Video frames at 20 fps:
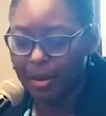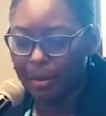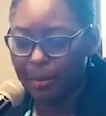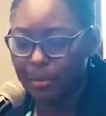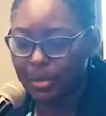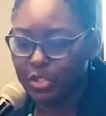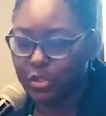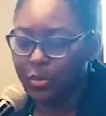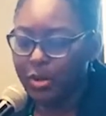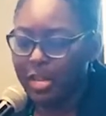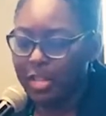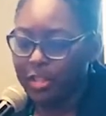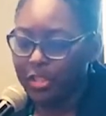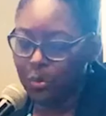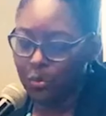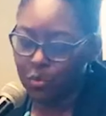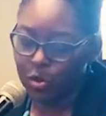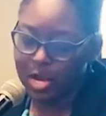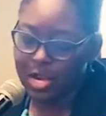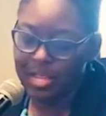between
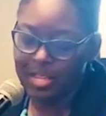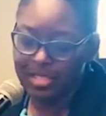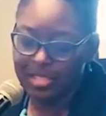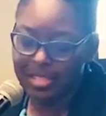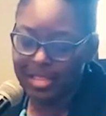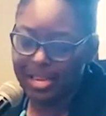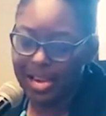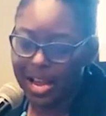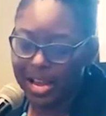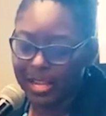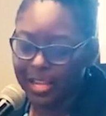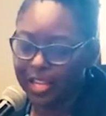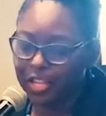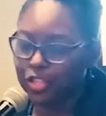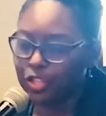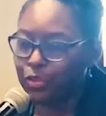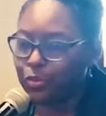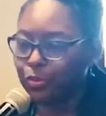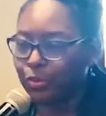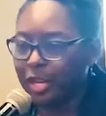the one that I
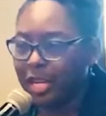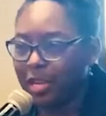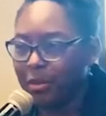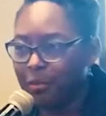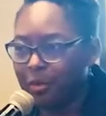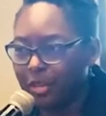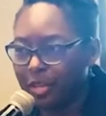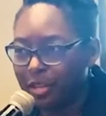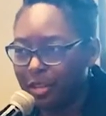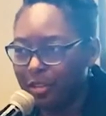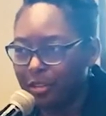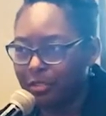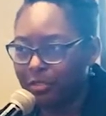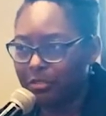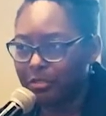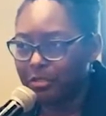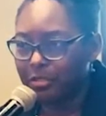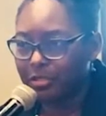had dreamed of